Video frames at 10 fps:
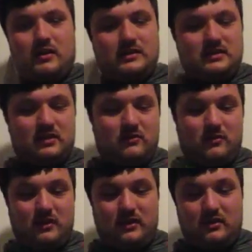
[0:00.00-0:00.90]
Is it a
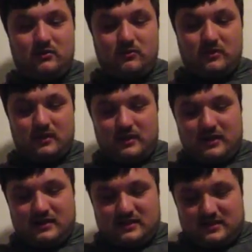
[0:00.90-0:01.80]
good idea to.
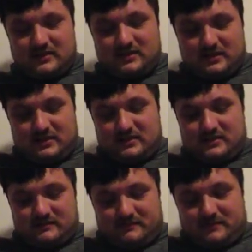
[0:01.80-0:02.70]
Yes, it
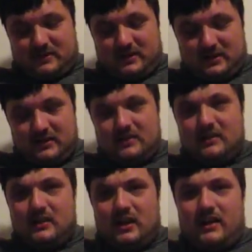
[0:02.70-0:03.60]
is.
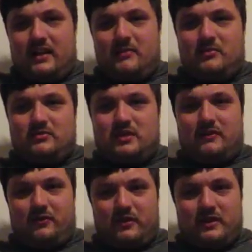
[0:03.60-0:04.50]
I am using a
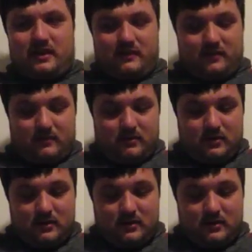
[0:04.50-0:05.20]
fucking knife now.